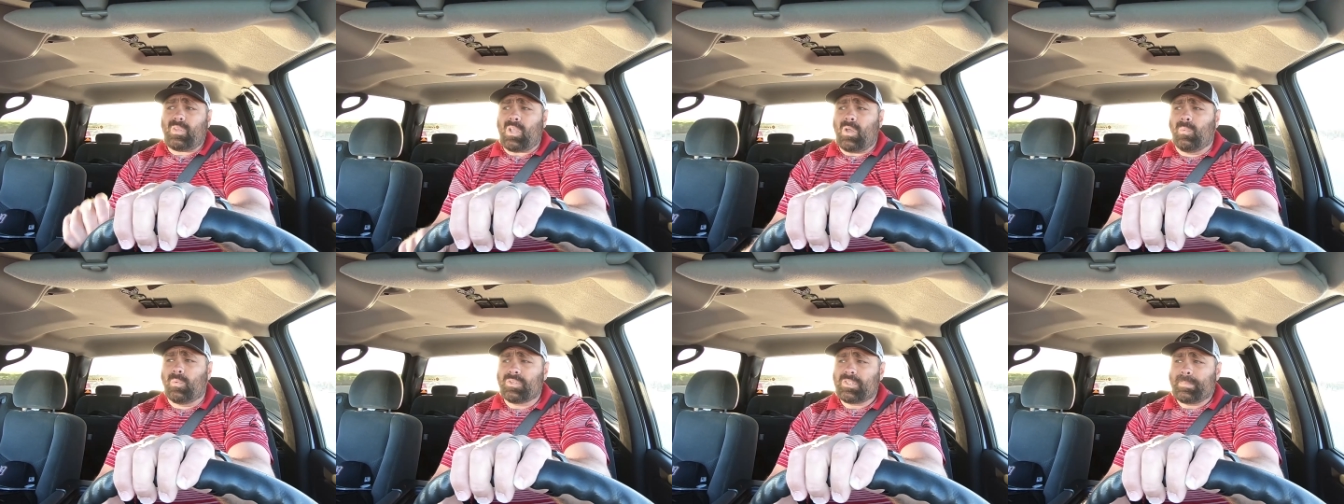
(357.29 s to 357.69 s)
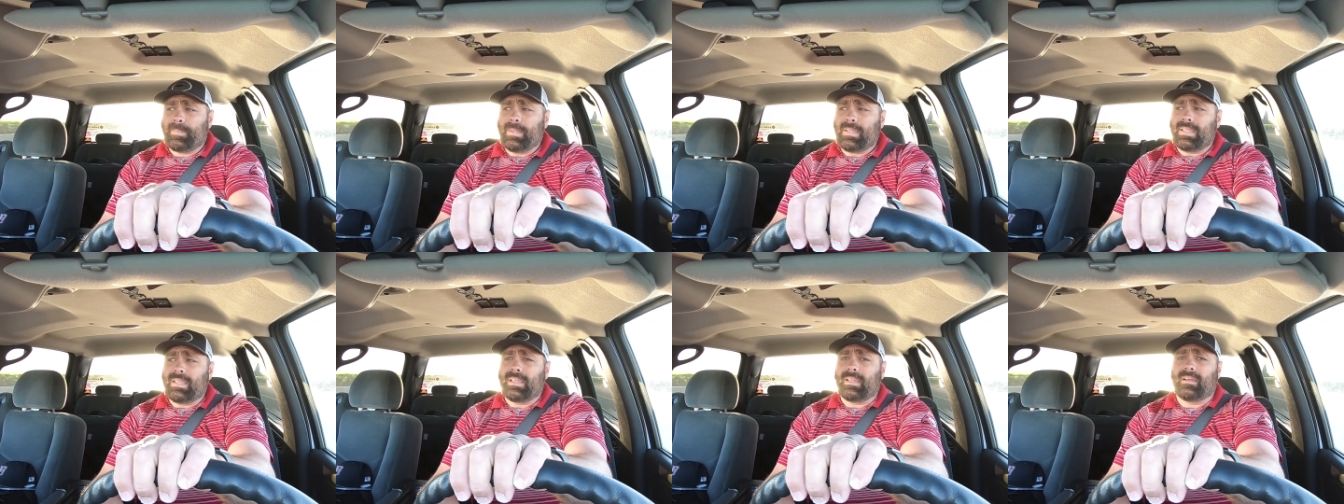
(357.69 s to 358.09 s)
Well,
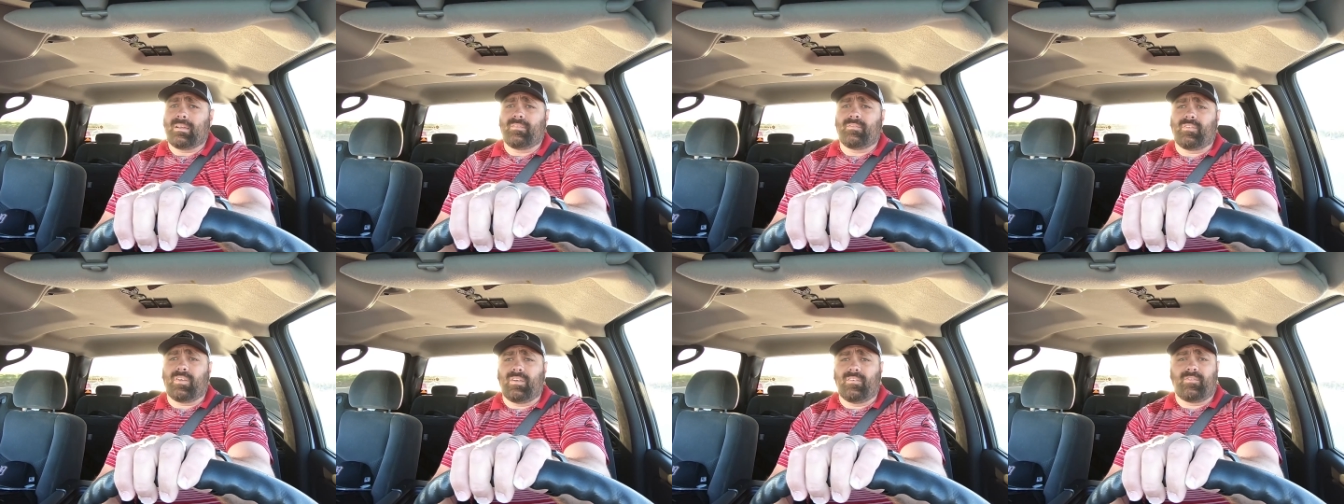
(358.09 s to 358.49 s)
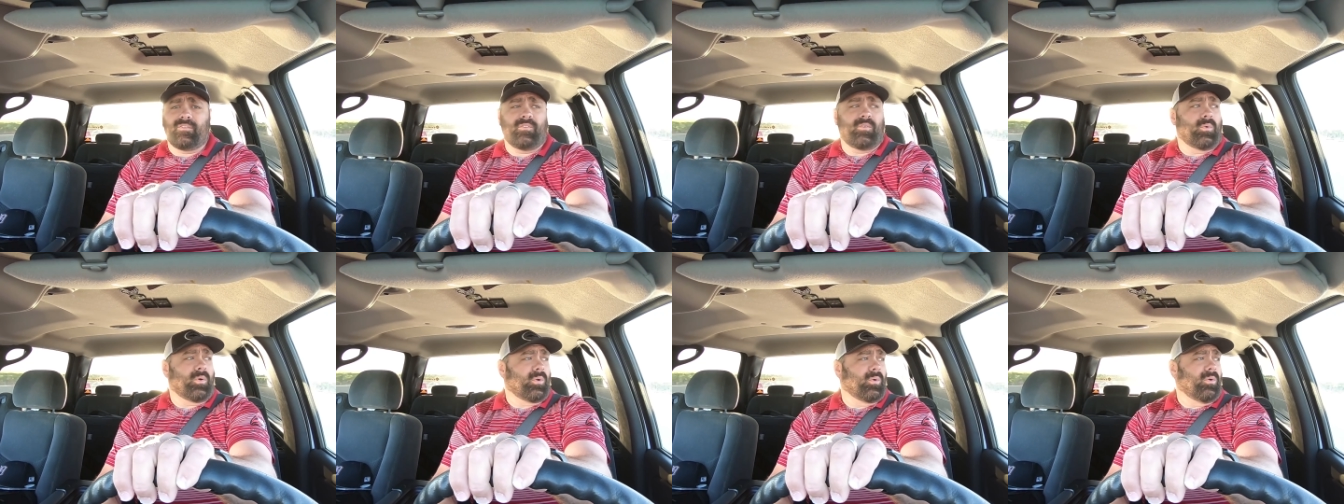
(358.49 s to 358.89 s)
speaking of
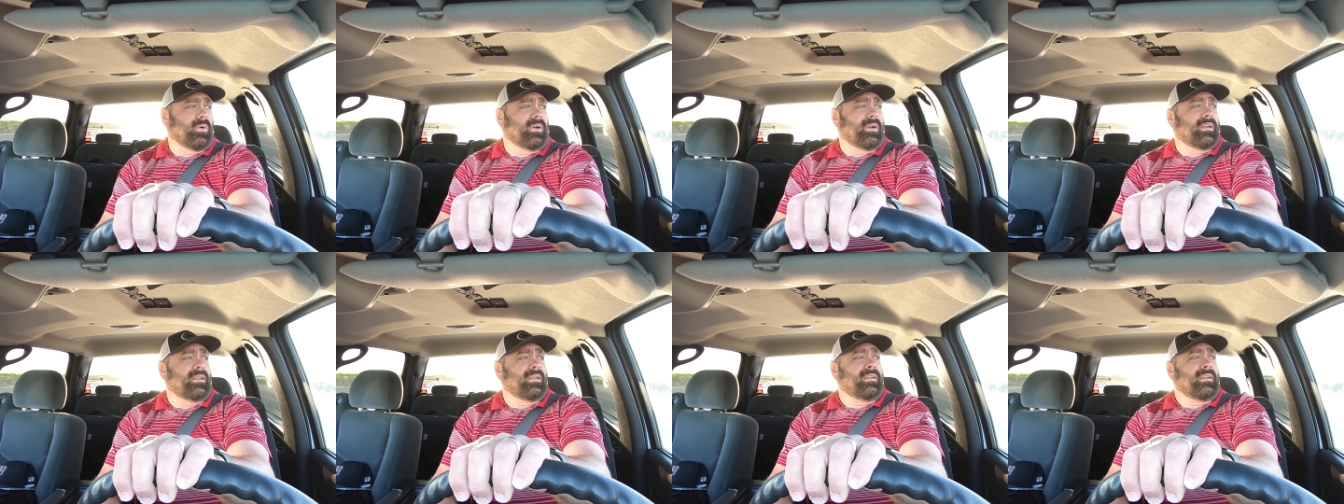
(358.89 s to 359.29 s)
Fort Ord,